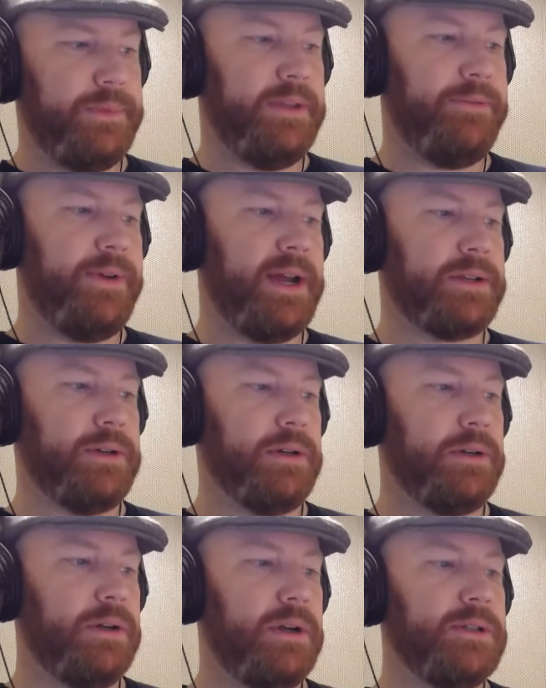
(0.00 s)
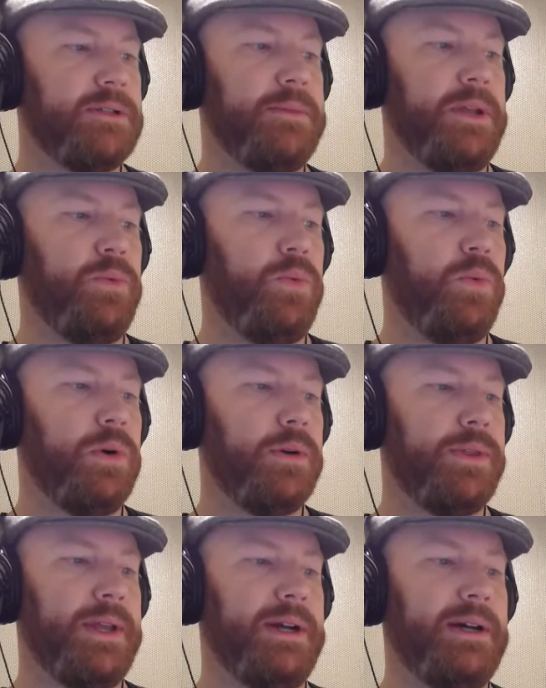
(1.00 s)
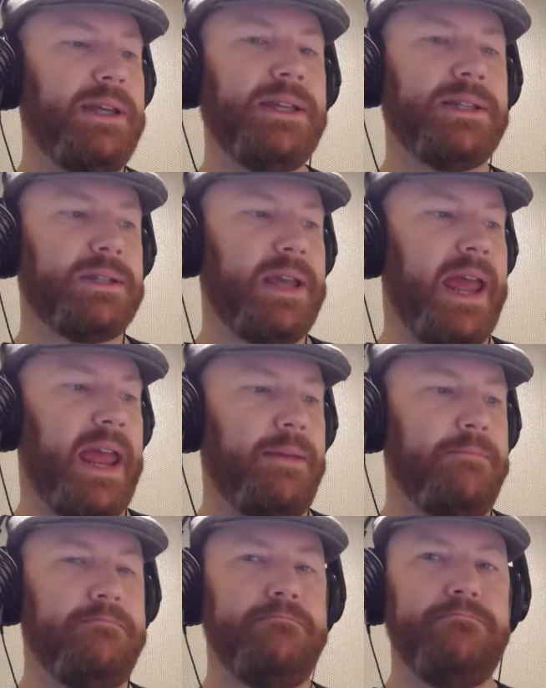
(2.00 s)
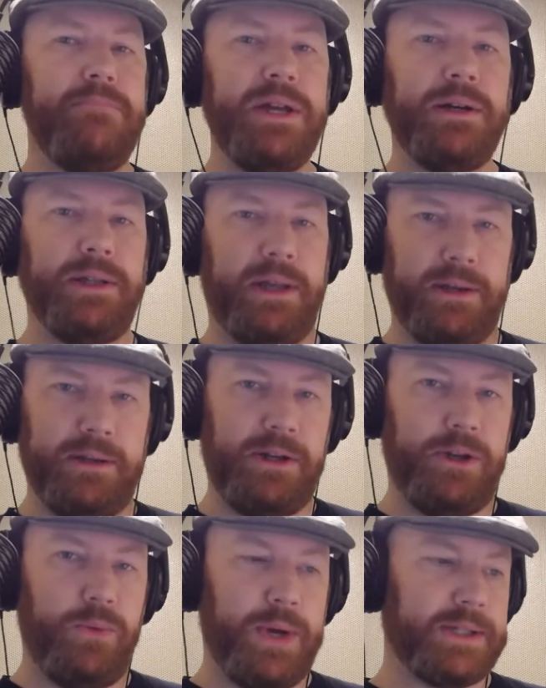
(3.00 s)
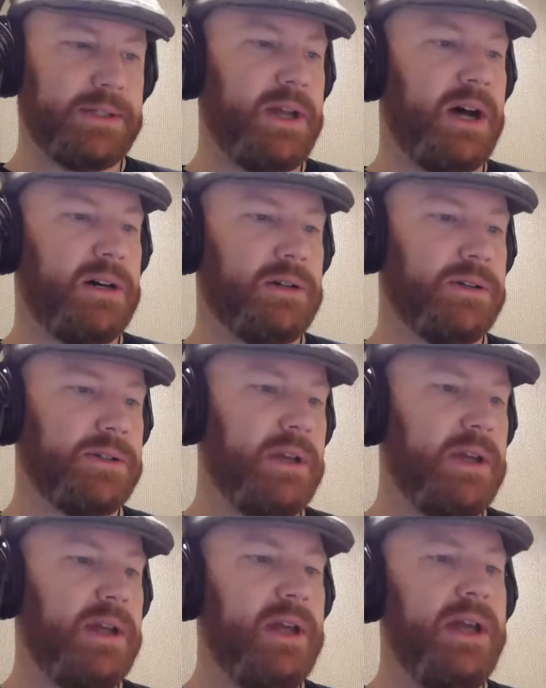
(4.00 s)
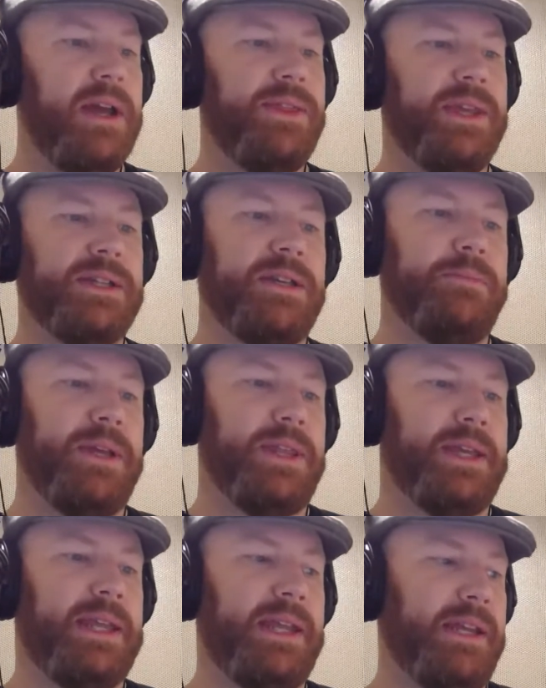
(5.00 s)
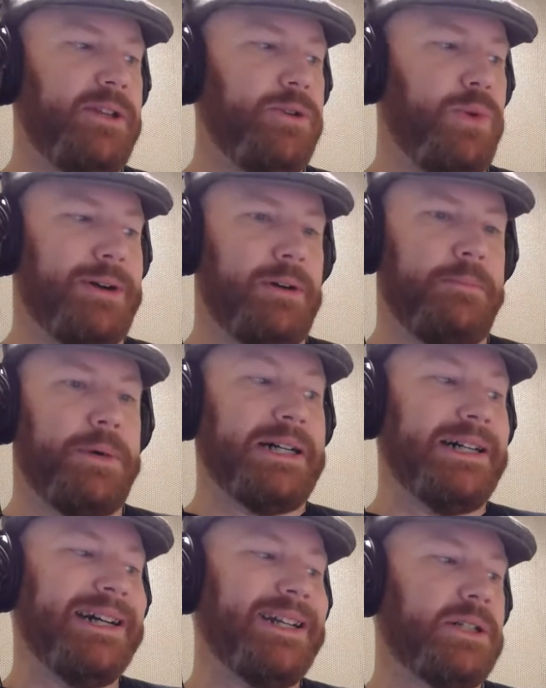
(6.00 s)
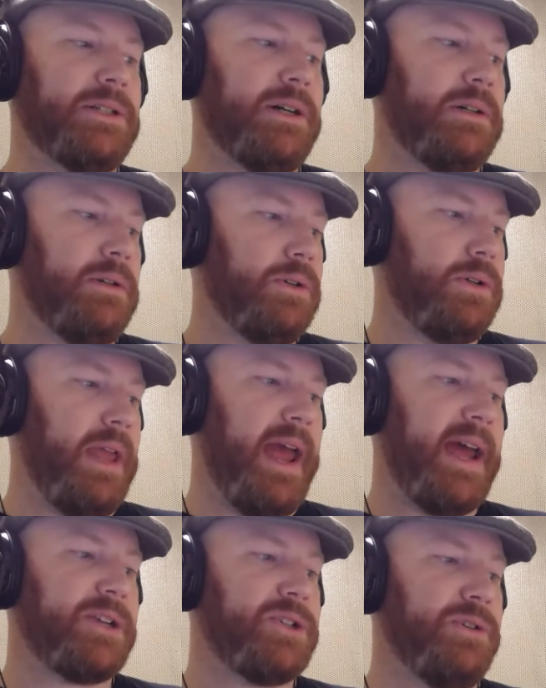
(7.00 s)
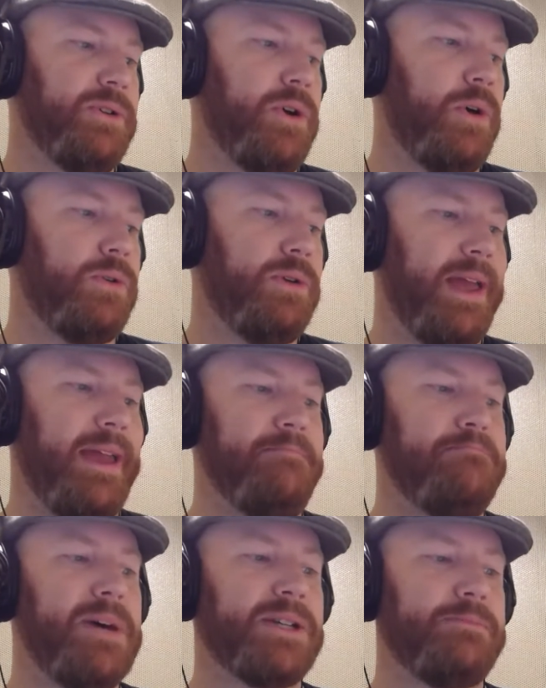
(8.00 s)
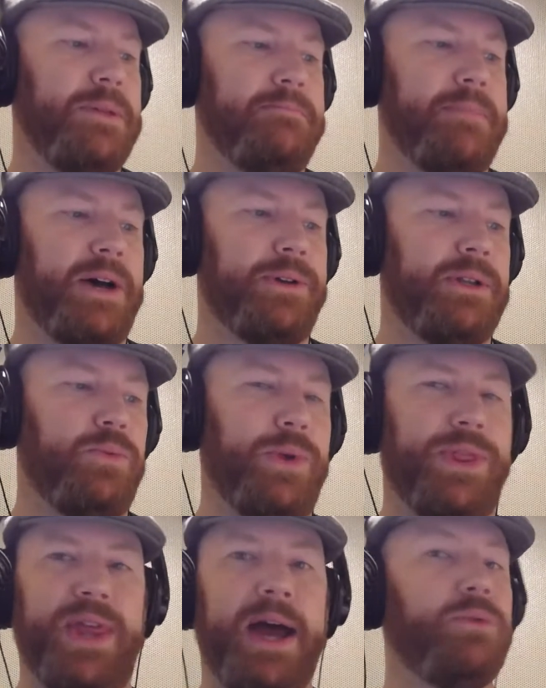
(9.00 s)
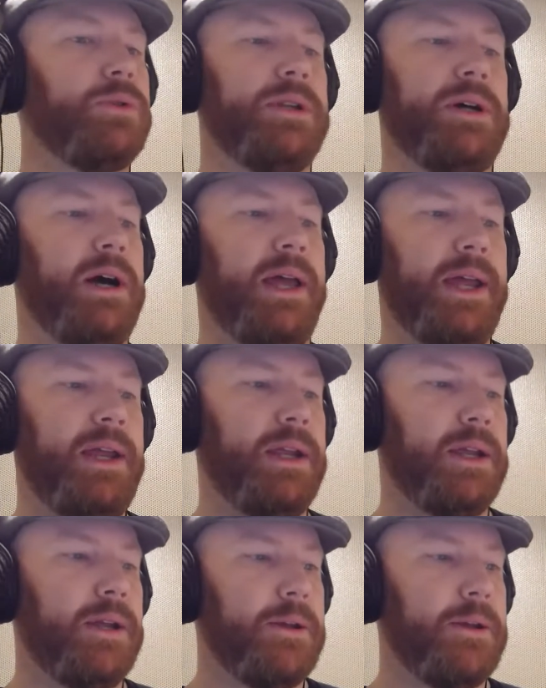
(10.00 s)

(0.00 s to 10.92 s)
defector to be worth at least $1 million US. This can be the key to our political action goal and must be mounted without delay